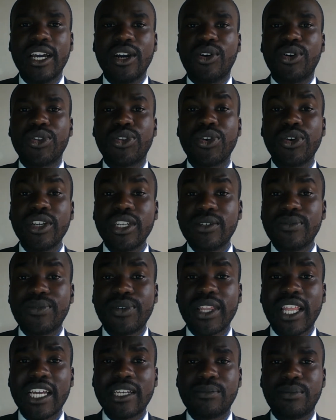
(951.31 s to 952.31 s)
Authority for
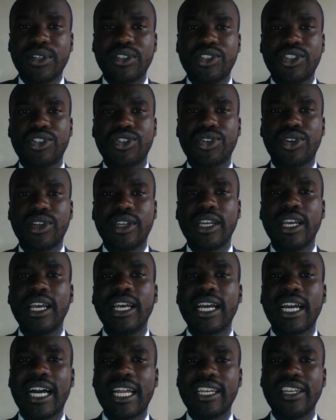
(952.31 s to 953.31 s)
that position
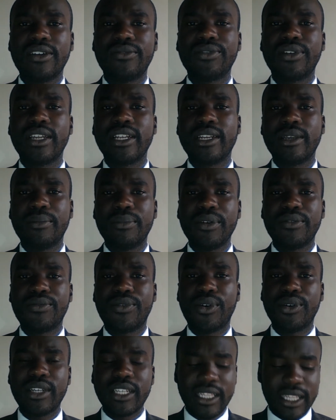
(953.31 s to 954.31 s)
can definitely be
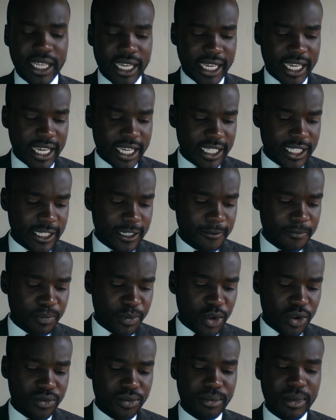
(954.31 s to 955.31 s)
found in the case
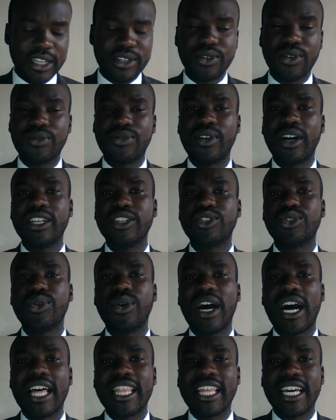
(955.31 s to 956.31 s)
of Matovu and two
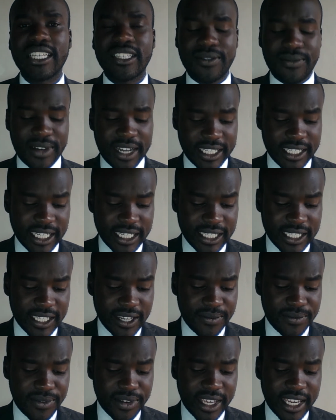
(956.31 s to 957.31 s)
others versus
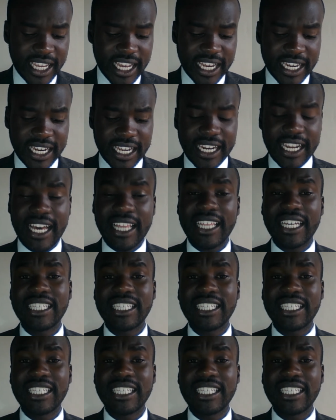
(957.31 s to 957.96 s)
Severi and another.